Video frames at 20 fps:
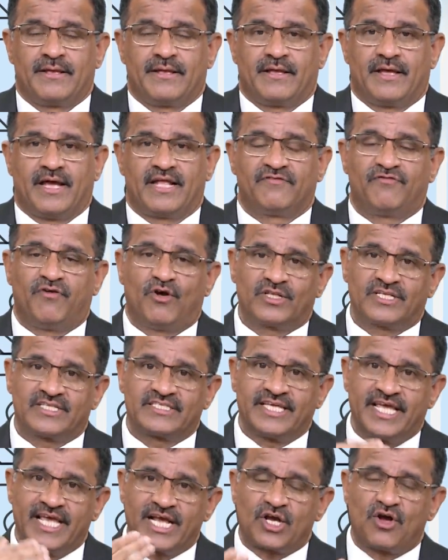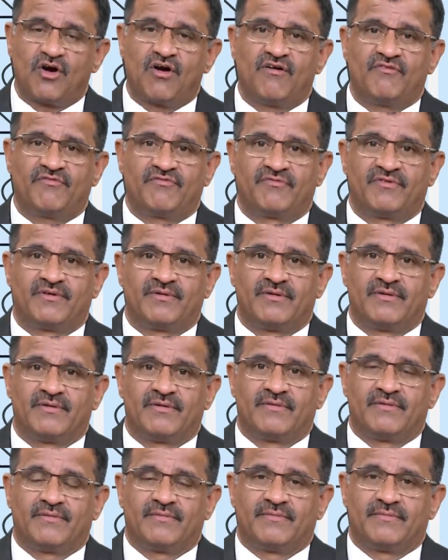And for the sake of
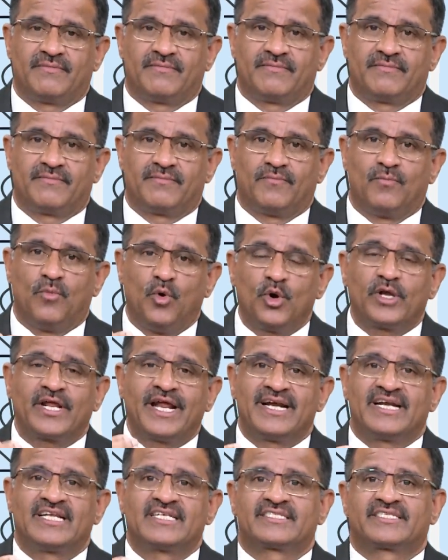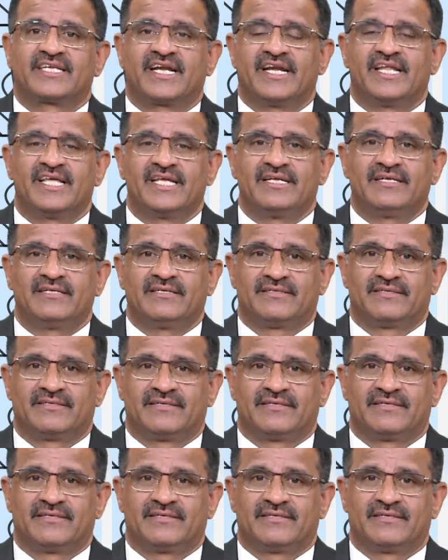more understanding,